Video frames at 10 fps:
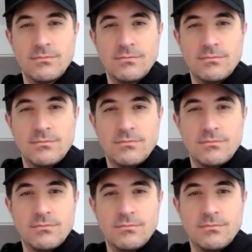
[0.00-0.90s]

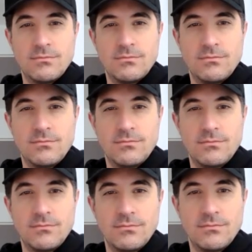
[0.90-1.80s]

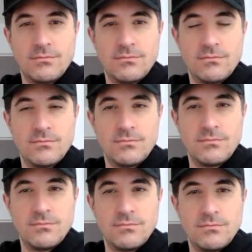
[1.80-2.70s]

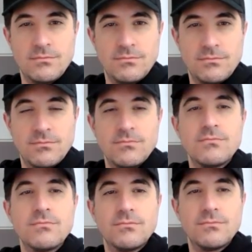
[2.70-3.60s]

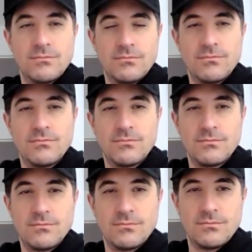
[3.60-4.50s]

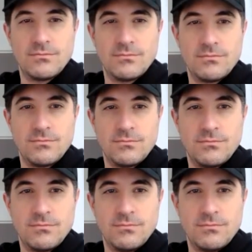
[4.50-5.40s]

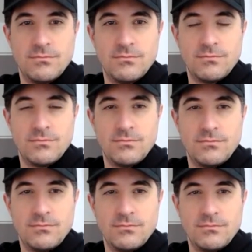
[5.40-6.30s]

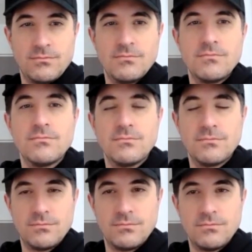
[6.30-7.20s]

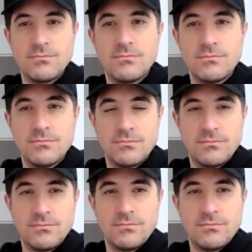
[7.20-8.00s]
The person shown says nothing.